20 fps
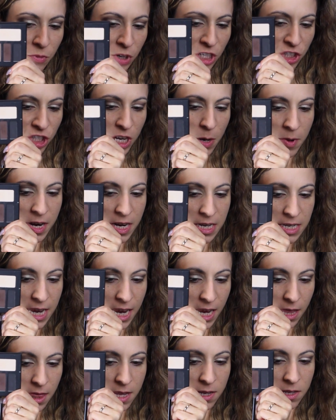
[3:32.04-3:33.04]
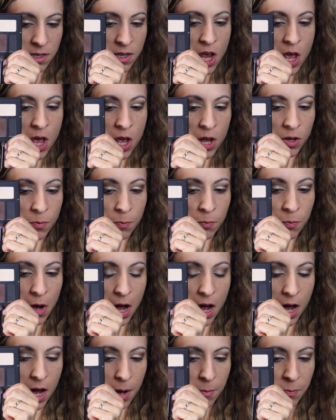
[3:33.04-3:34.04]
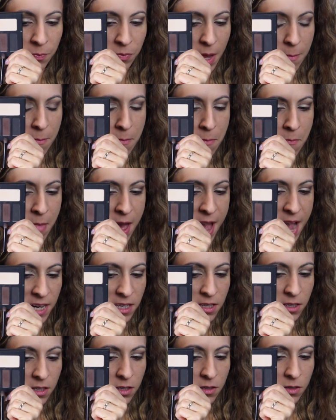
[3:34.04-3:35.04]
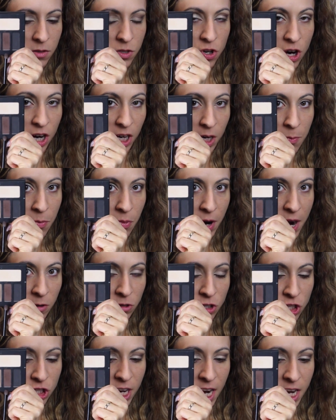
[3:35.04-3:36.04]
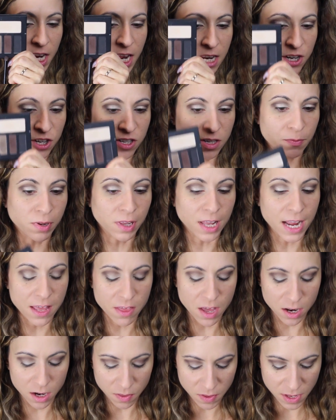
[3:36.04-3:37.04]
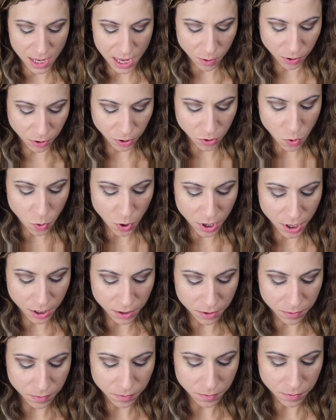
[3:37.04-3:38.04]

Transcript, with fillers: brush, I'm going to take this um, matte dark brown shade and just apply that on the outer corner.